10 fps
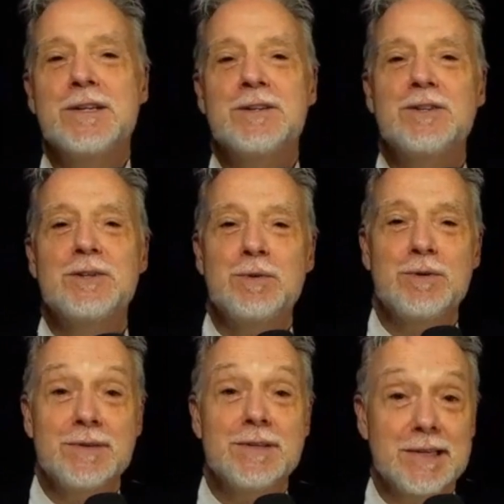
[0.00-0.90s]
to
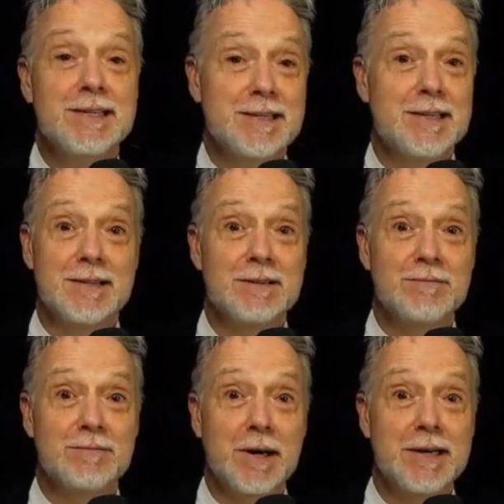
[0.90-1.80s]
support this idea
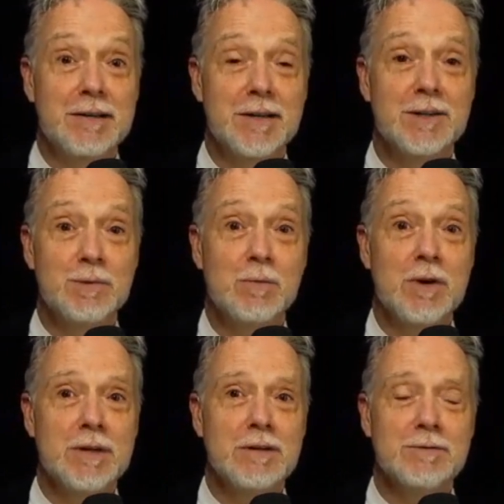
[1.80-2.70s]
that by and large we
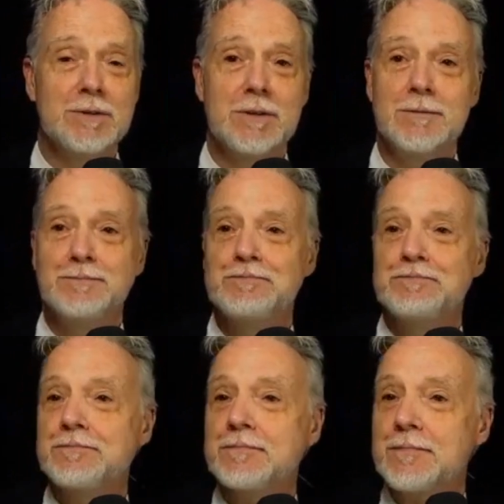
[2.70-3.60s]
want to go slow.
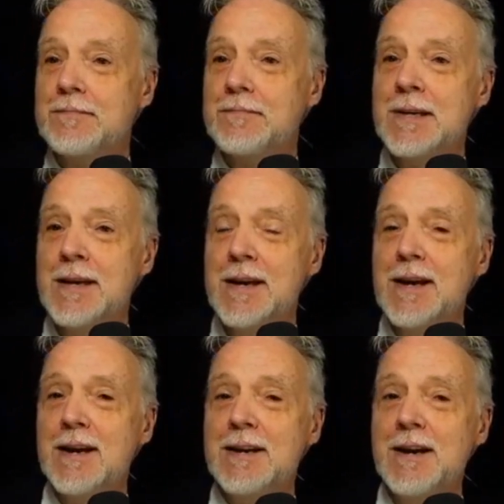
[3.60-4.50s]

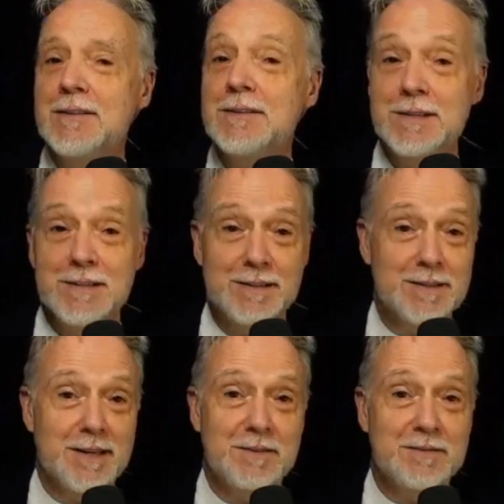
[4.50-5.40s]
Now, there is another side